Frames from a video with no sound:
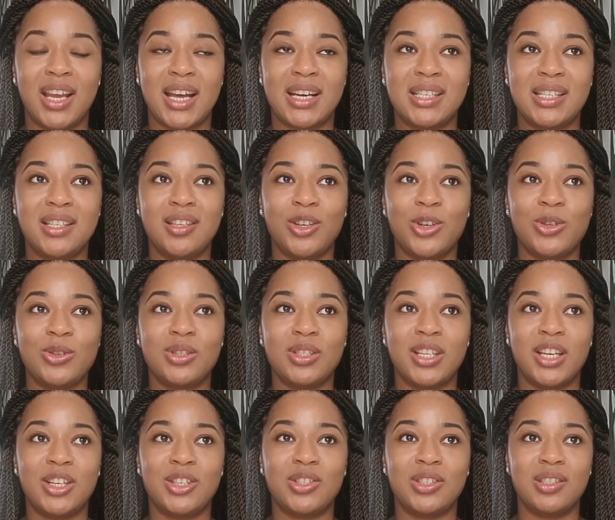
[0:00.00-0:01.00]
I did the
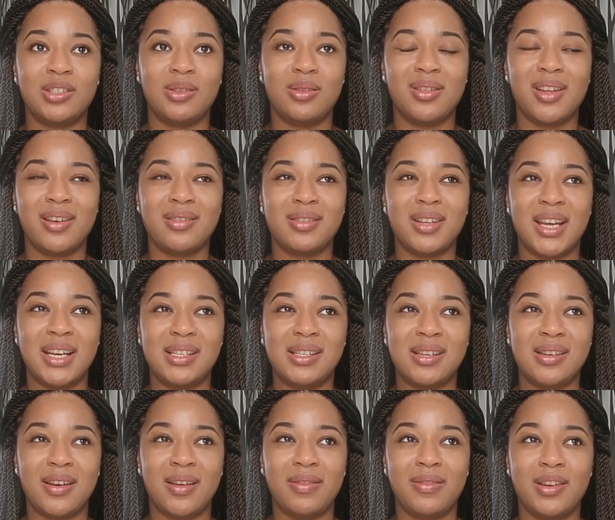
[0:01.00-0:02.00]
consultation in
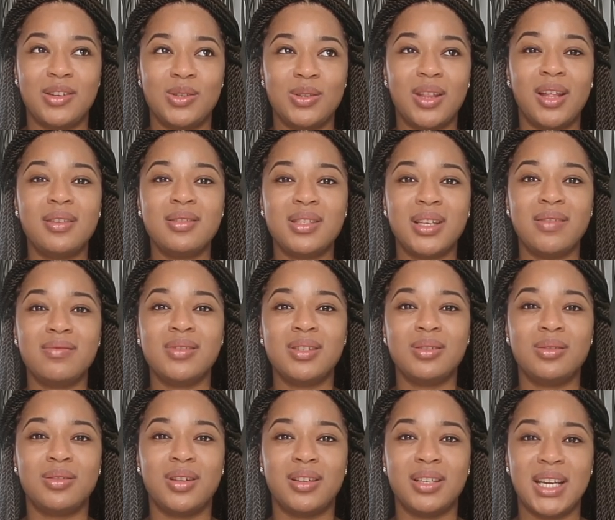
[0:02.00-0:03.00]
2018, I think 2017,
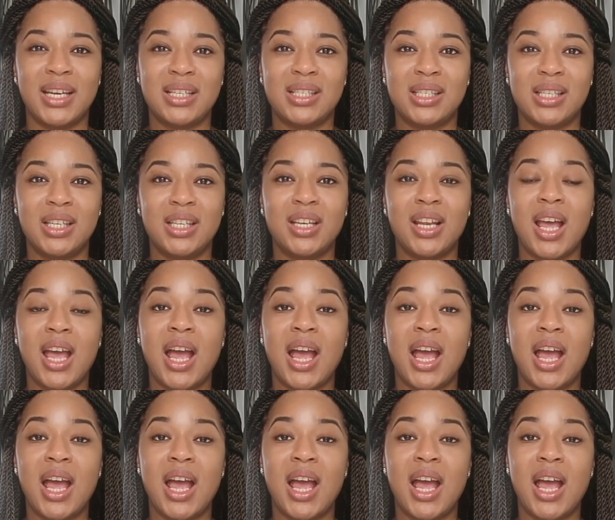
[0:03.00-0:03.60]
2018.